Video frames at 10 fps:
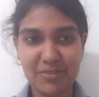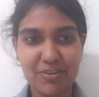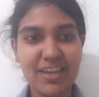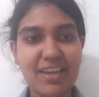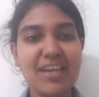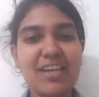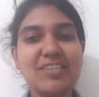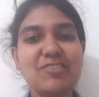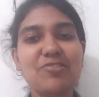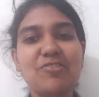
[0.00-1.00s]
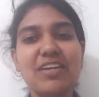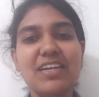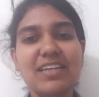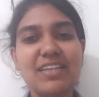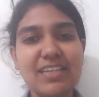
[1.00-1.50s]
Okay.
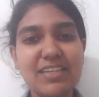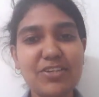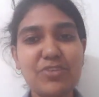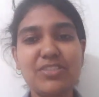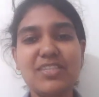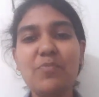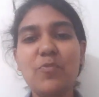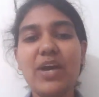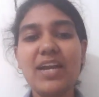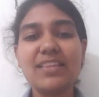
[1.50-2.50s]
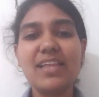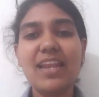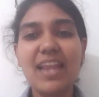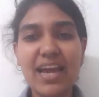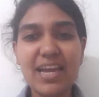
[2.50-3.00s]
So you, somewhere the
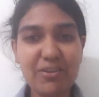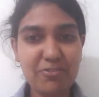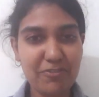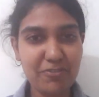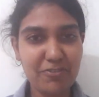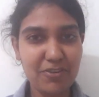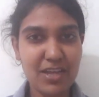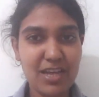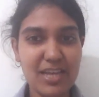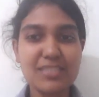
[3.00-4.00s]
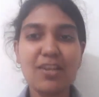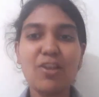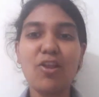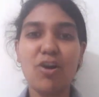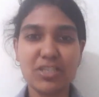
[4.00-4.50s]
life is
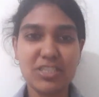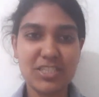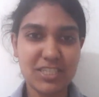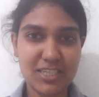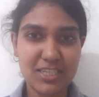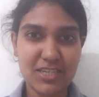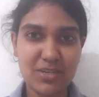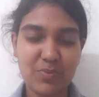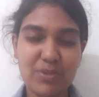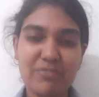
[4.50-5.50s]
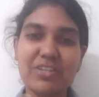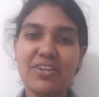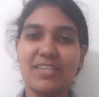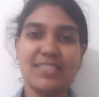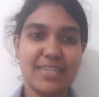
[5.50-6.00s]
lost when we
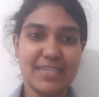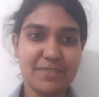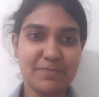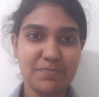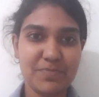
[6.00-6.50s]
translate.